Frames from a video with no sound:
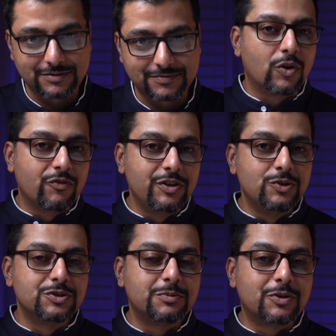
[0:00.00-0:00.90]
What do we
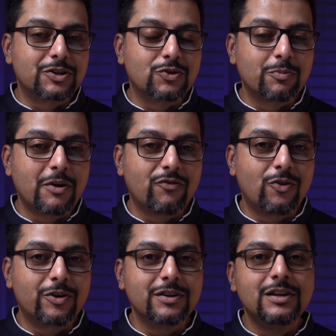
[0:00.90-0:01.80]
use the product roadmap for?